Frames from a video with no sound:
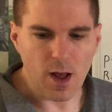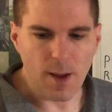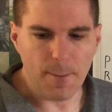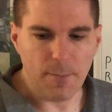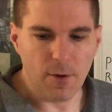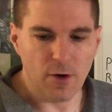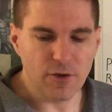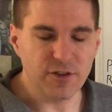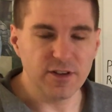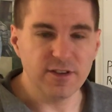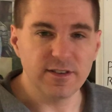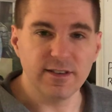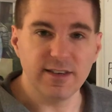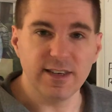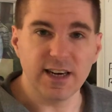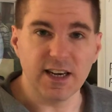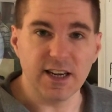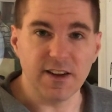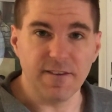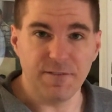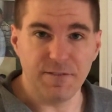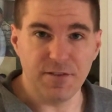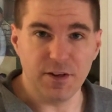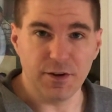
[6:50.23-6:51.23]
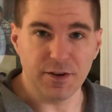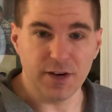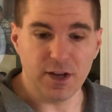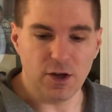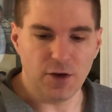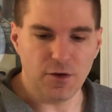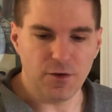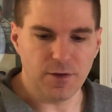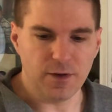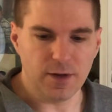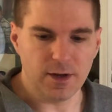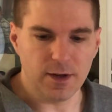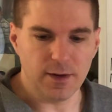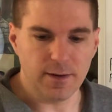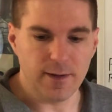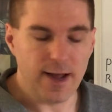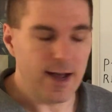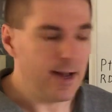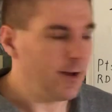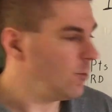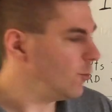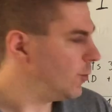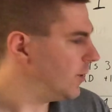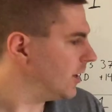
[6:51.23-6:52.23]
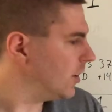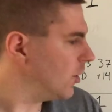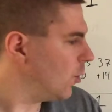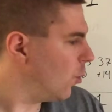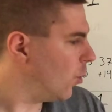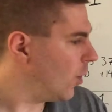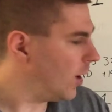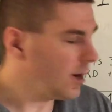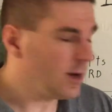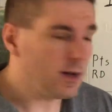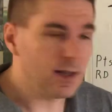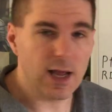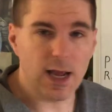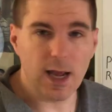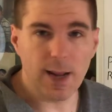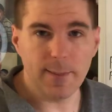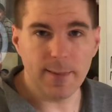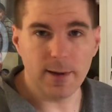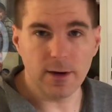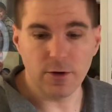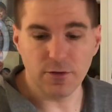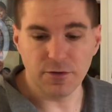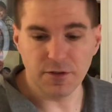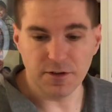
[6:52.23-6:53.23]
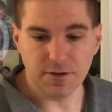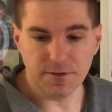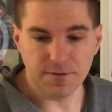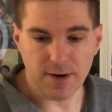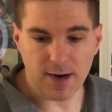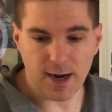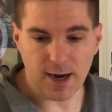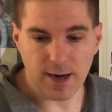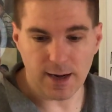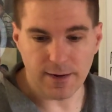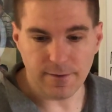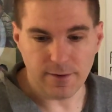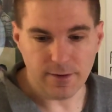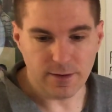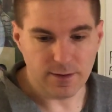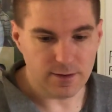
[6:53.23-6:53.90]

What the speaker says: both Cincinnati and Philadelphia, and winning 1 game and losing 5,